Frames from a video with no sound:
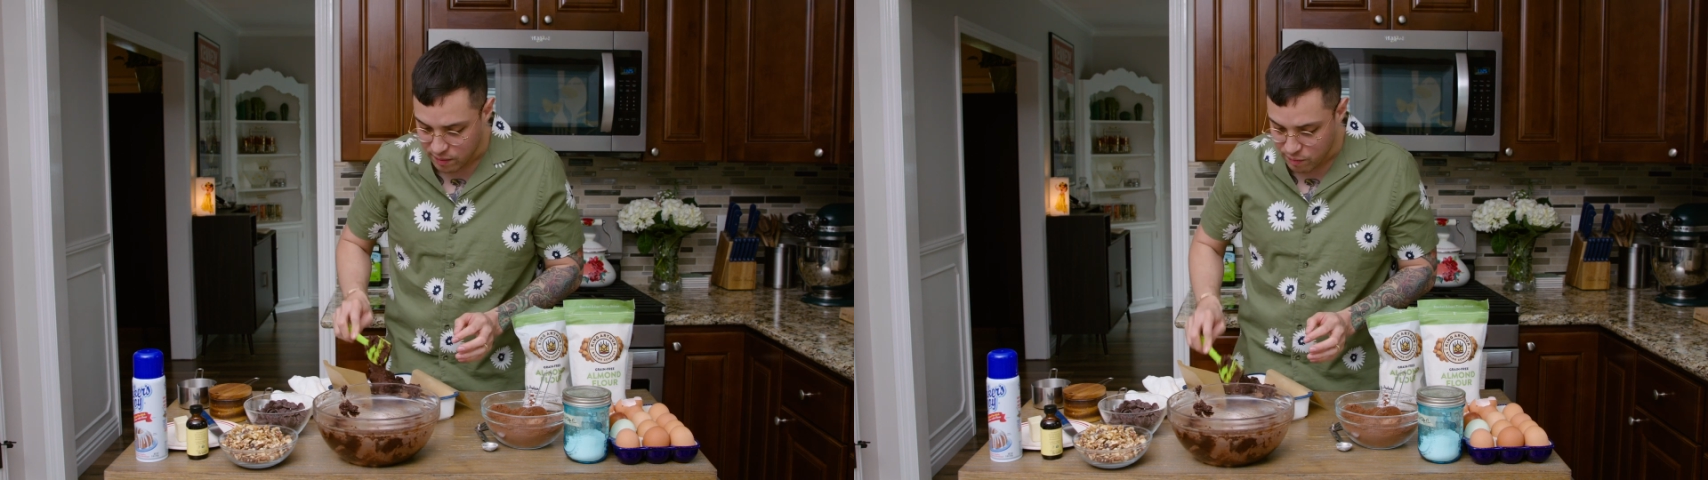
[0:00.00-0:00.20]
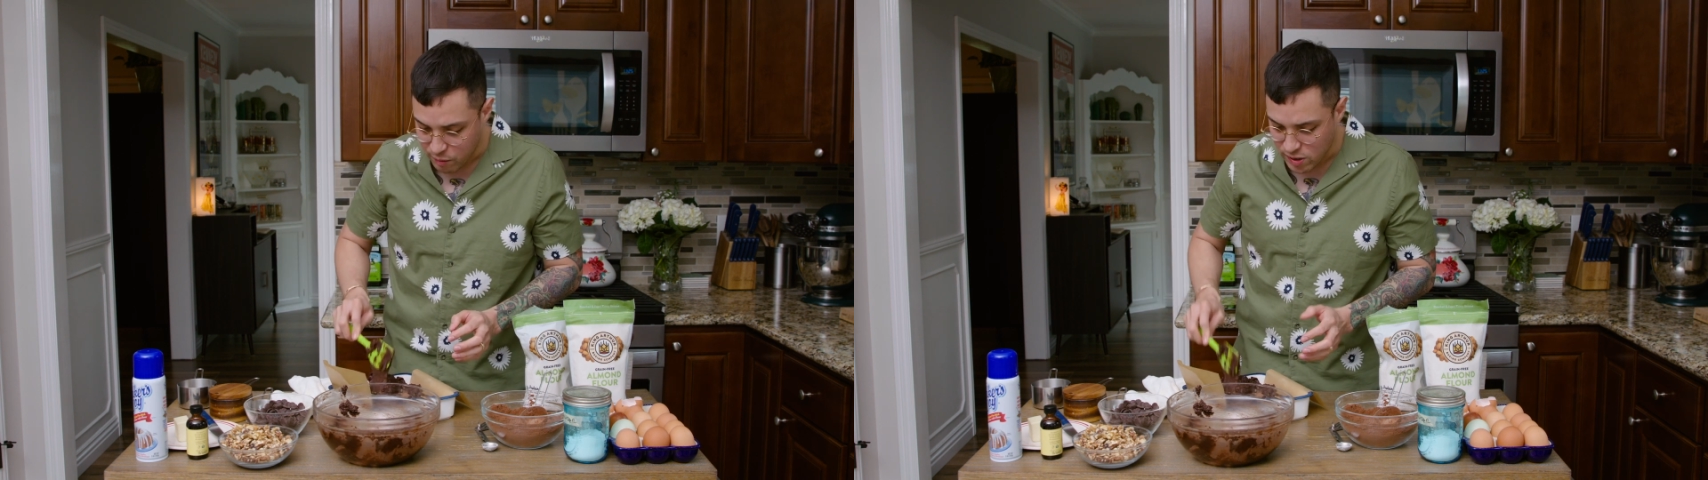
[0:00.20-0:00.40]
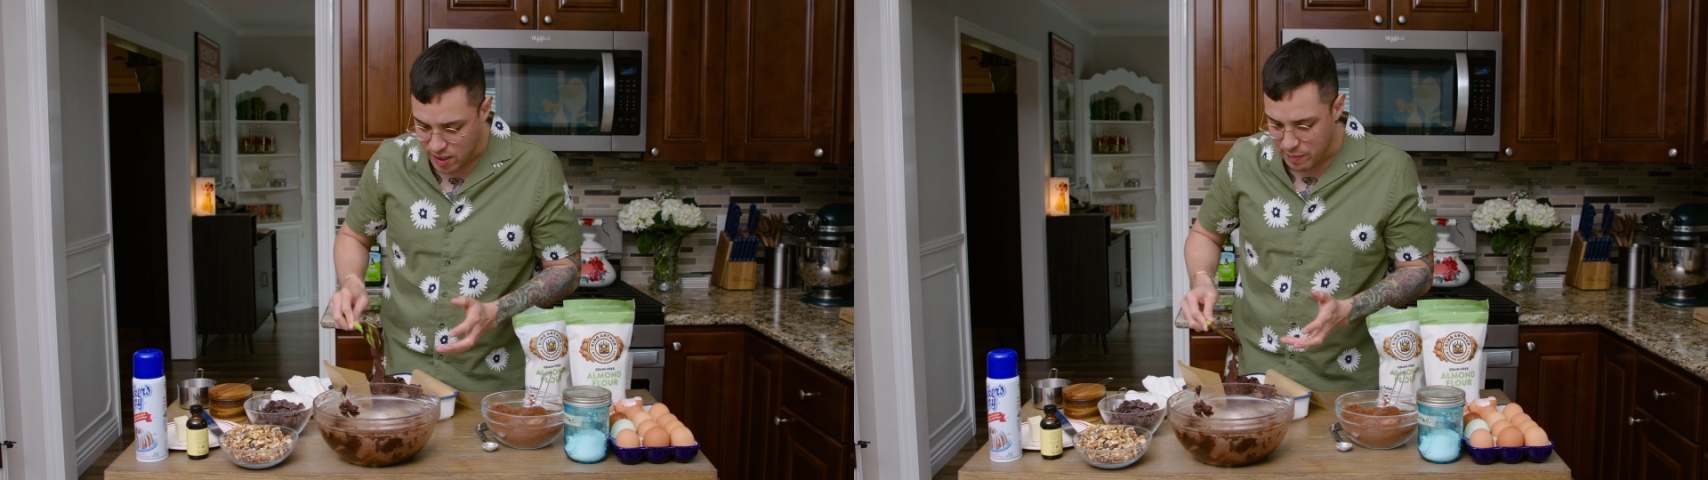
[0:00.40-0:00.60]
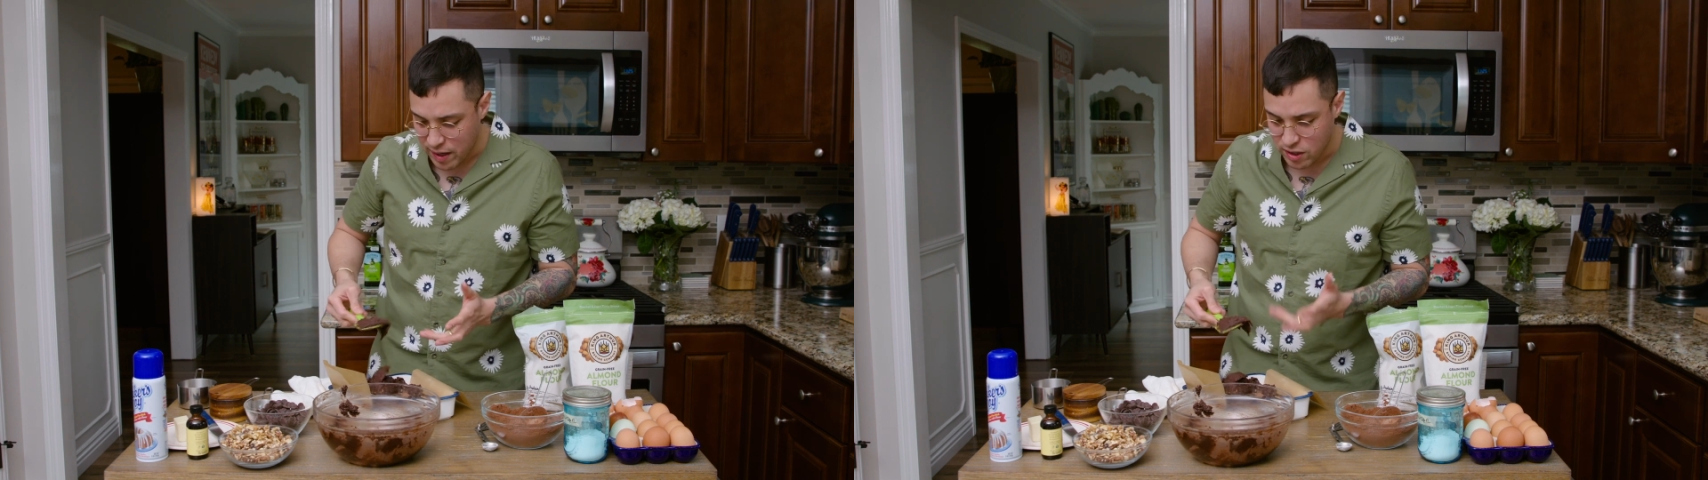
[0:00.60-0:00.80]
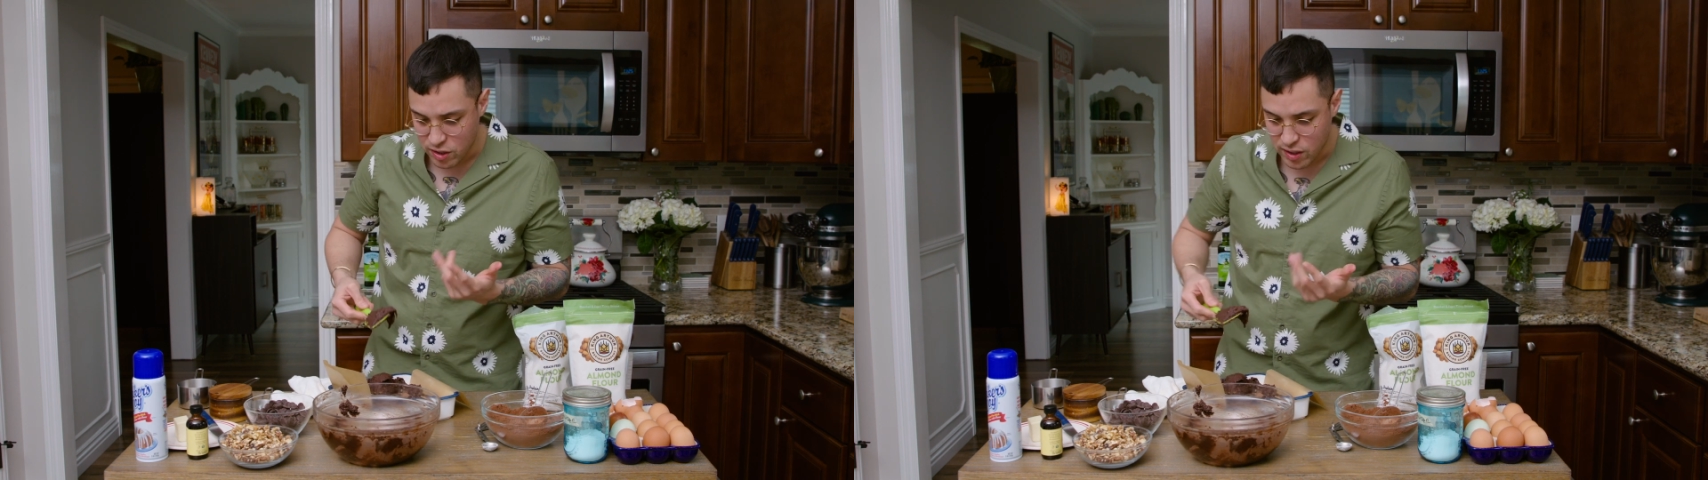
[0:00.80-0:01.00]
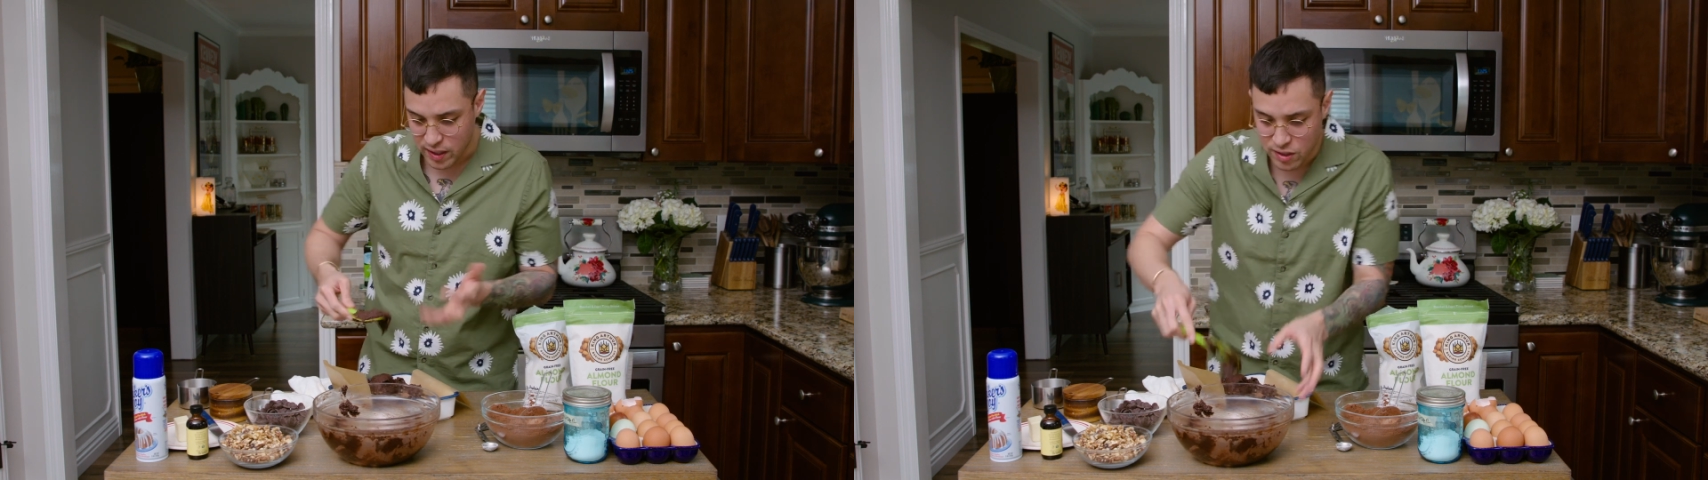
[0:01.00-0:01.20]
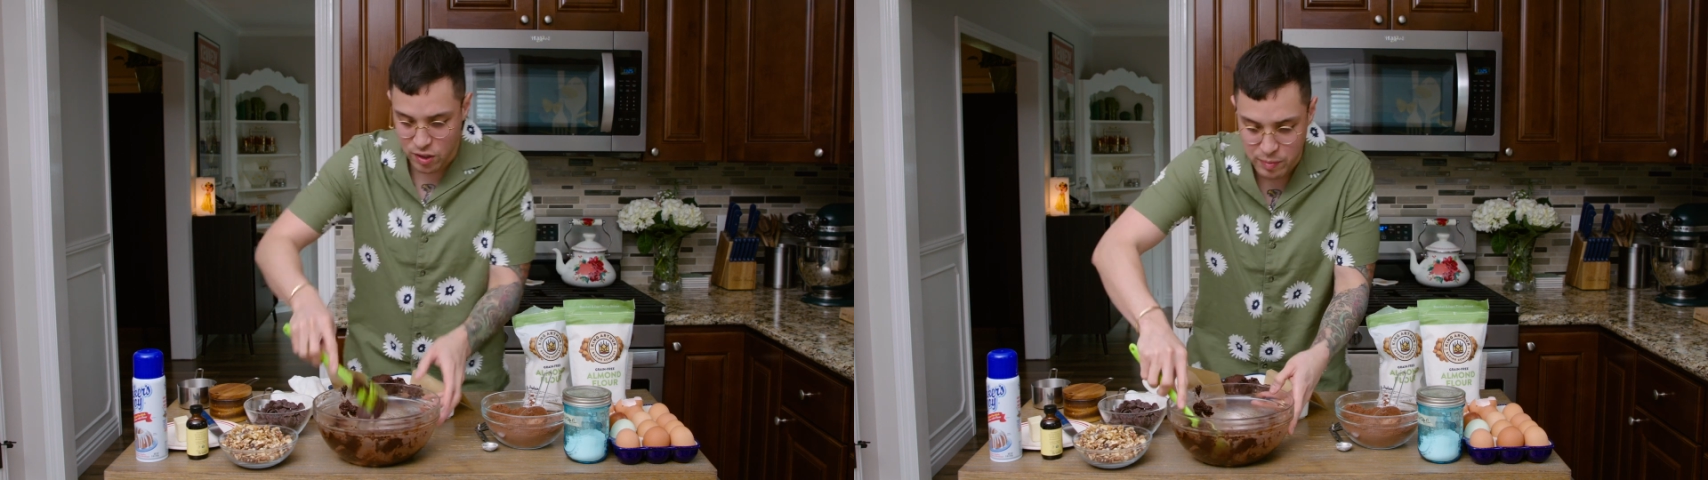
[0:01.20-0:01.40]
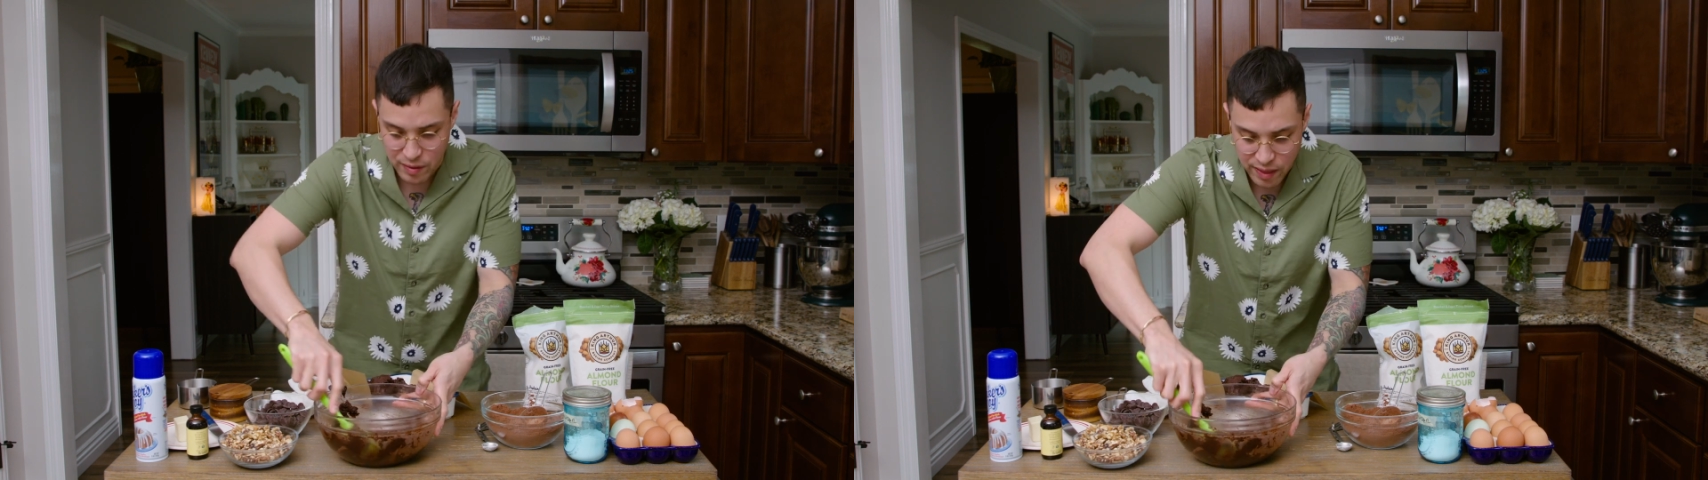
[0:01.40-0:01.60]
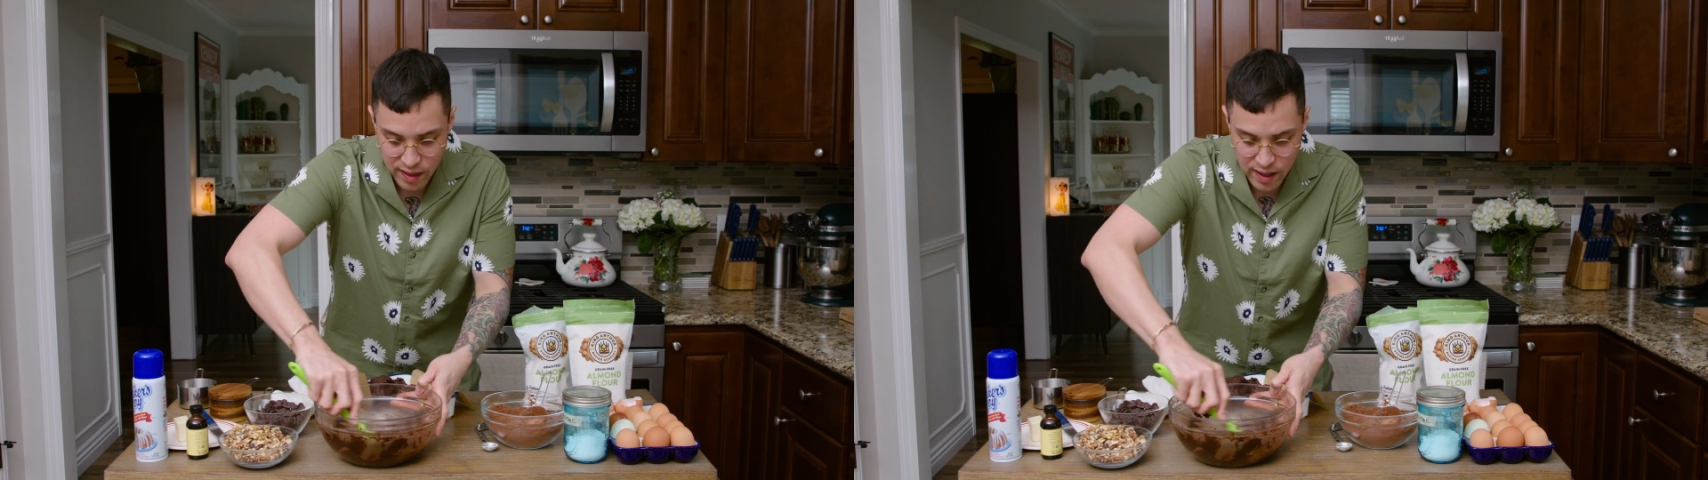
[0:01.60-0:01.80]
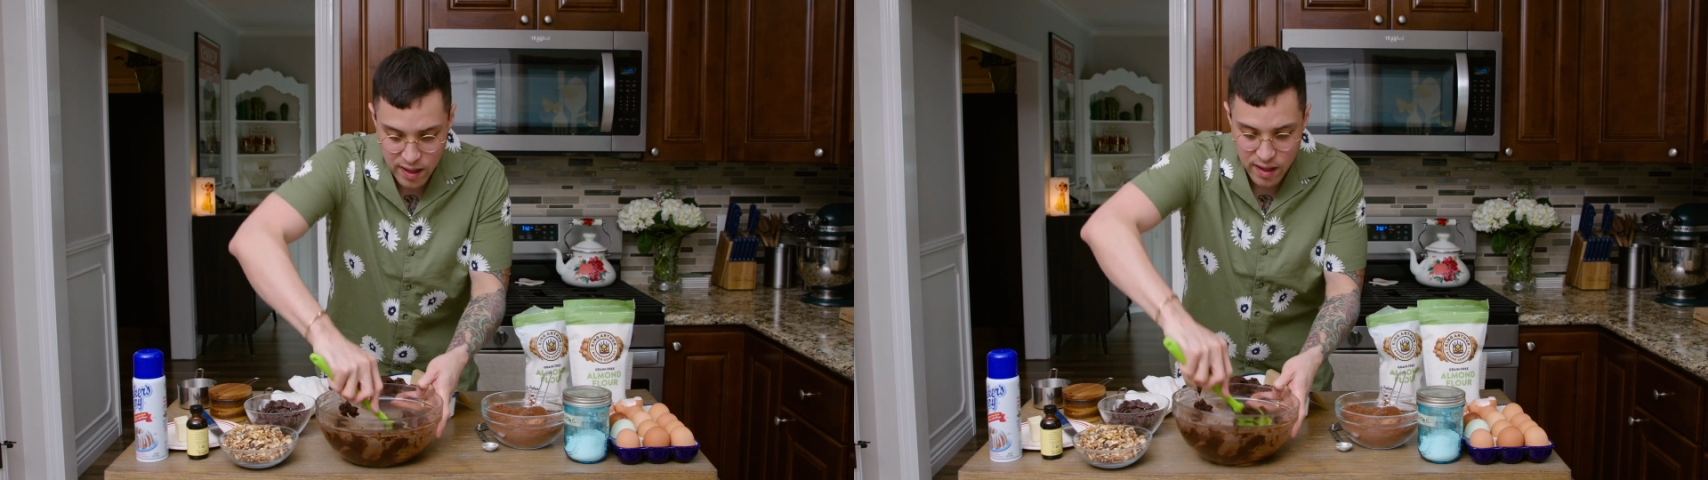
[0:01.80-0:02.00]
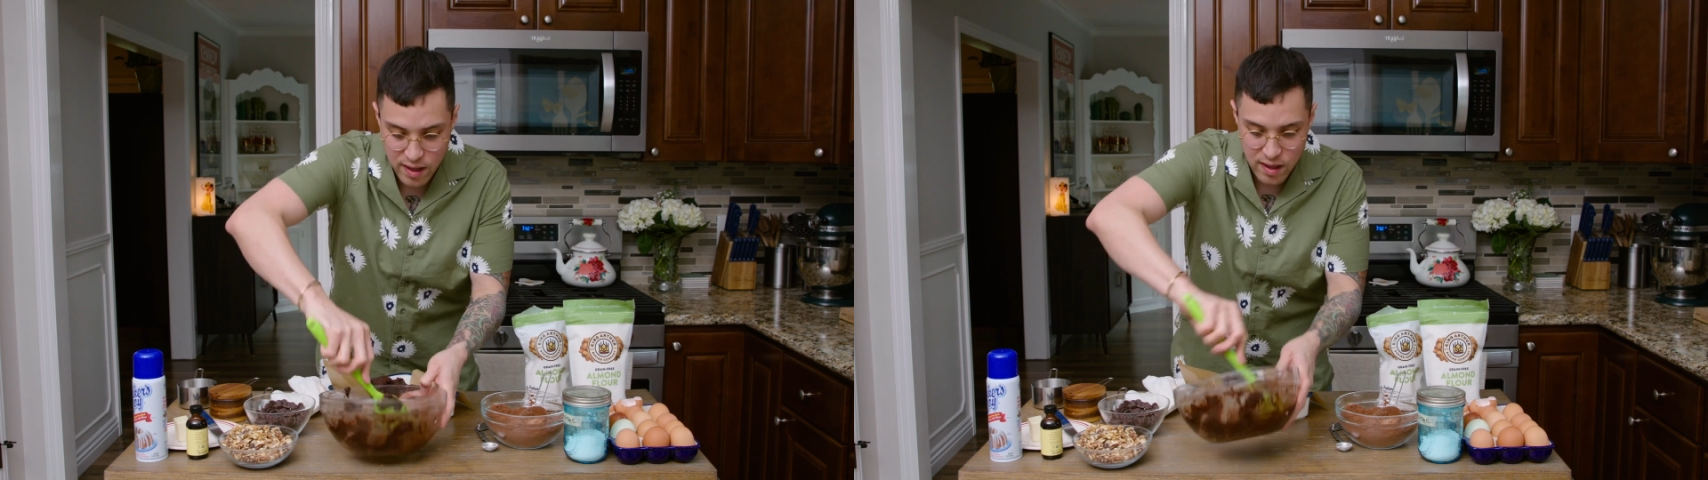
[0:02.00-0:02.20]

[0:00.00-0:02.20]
most of the batters are like super thick.